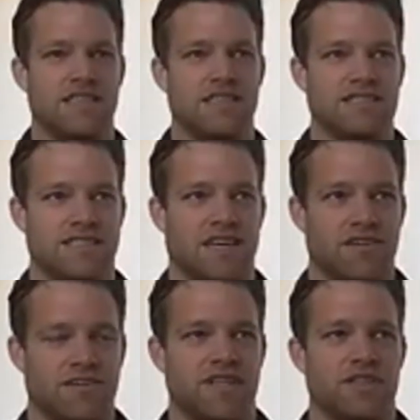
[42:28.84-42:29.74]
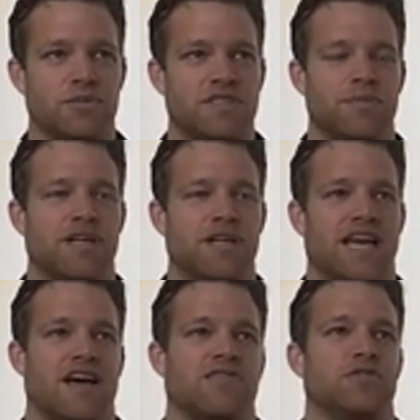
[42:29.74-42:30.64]
stuff that you would typically
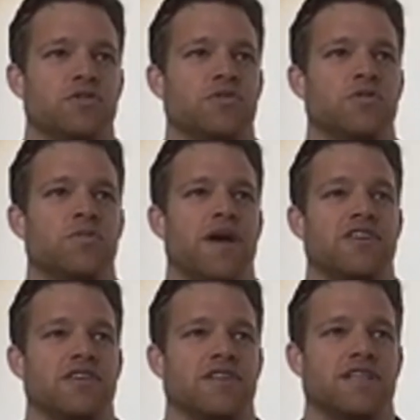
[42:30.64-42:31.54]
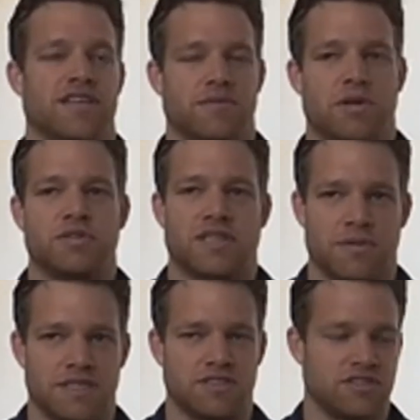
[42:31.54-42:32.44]
have to do manually, and that most
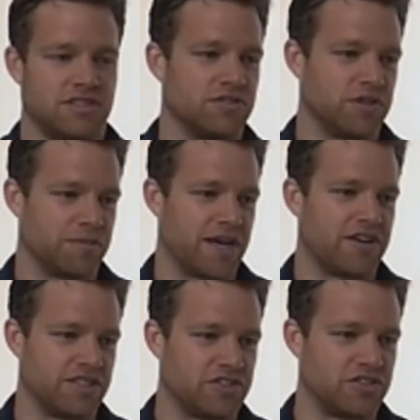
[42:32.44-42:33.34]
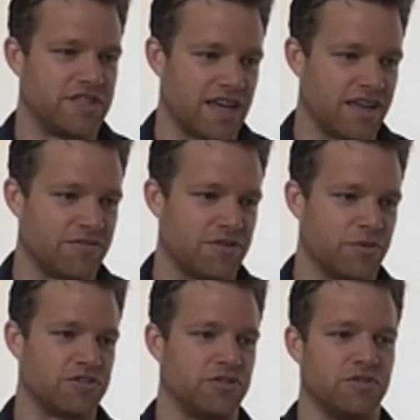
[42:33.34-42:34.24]
companies are still doing manually today, if you
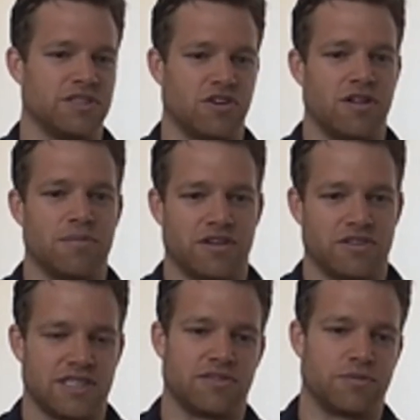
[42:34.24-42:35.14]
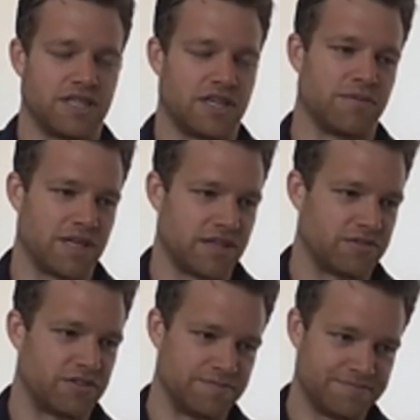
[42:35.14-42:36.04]
wanted to do this all by yourself without a platform.